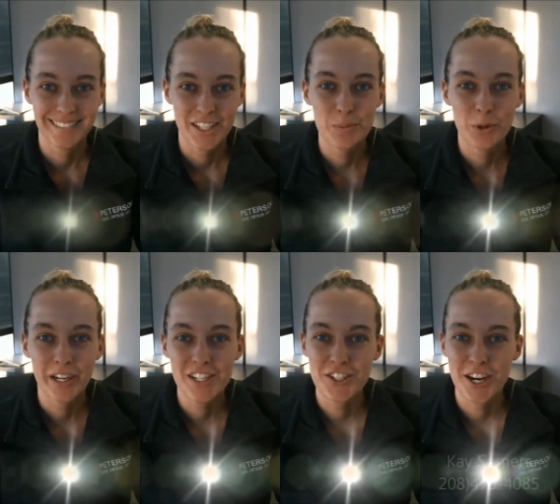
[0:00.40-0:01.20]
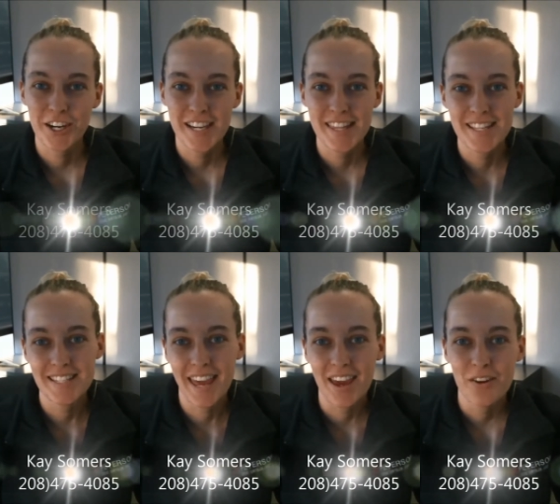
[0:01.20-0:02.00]
Good morning, Shery. This
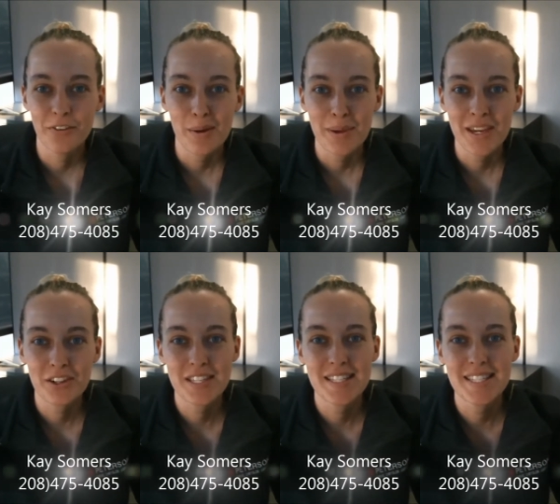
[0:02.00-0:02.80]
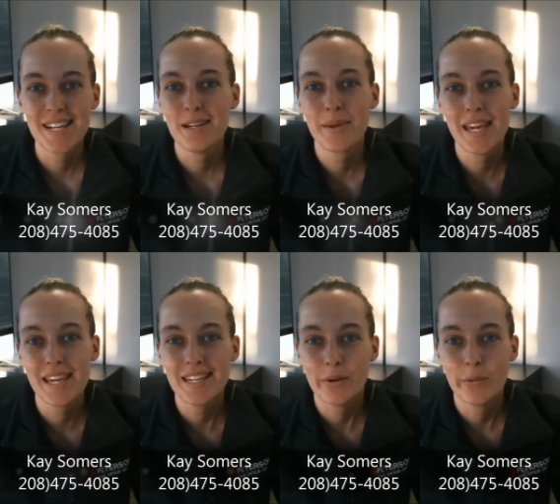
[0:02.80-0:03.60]
is Kay over at Peterson's
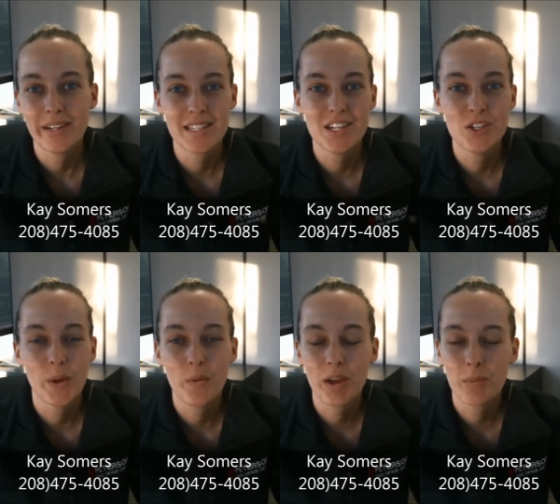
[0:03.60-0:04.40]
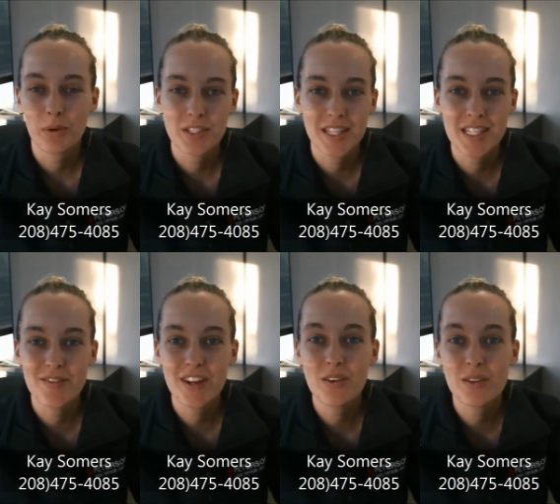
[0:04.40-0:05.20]
DMP. I want to send you a quick
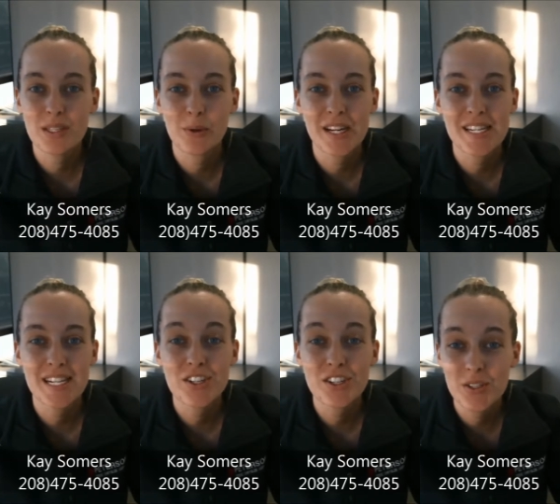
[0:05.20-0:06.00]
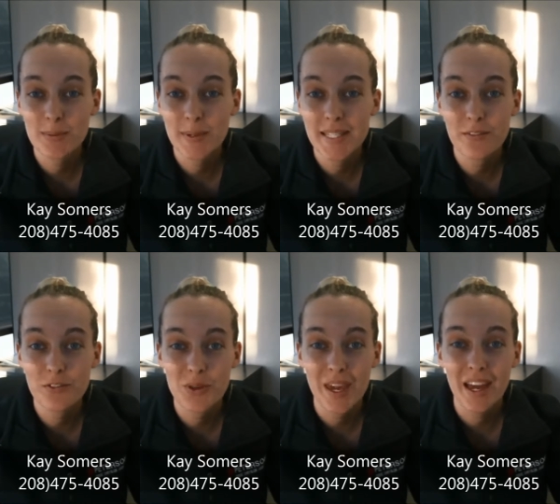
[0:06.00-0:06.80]
personalized video this morning to introduce myself
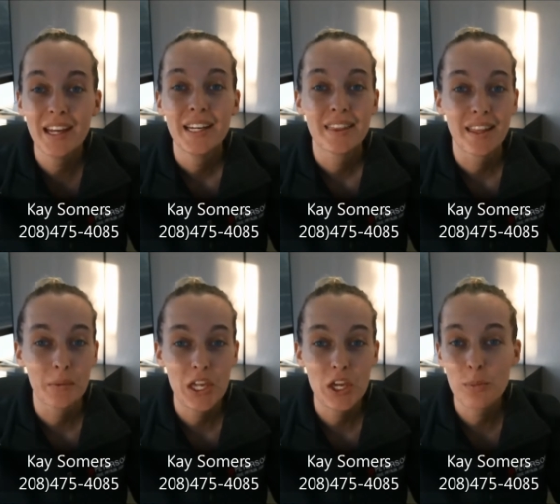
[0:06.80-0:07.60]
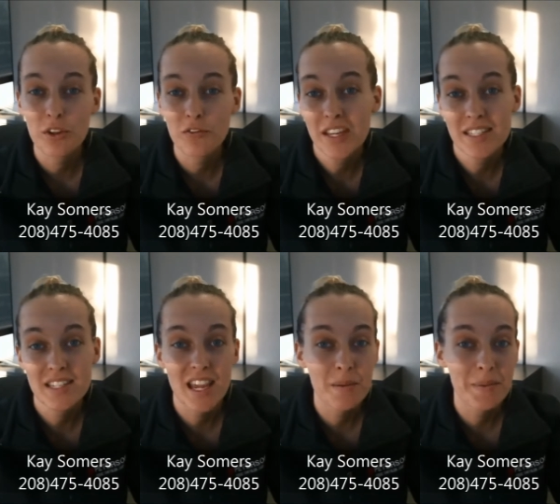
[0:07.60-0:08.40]
to you. That way you can put a face
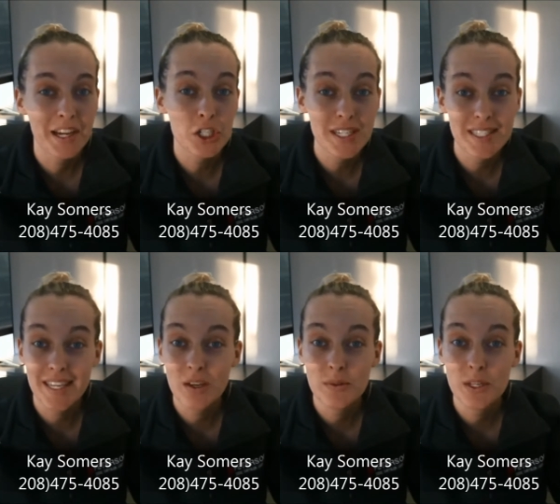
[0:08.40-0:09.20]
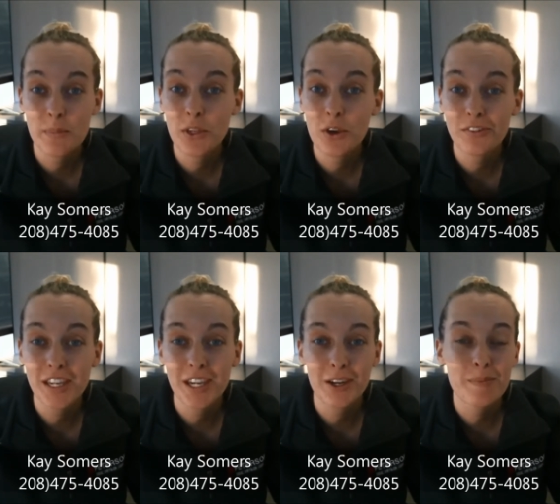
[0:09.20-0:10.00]
and name and actually see who's helping you over
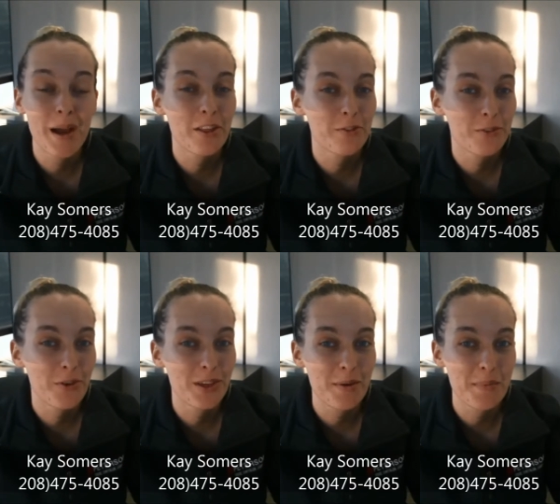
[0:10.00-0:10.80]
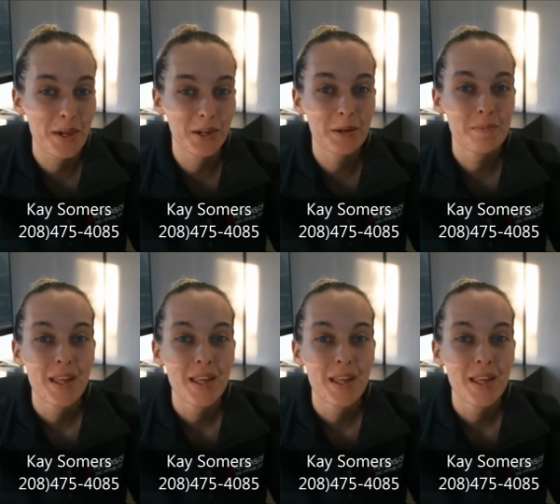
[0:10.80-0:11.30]
here behind the phone and the computer.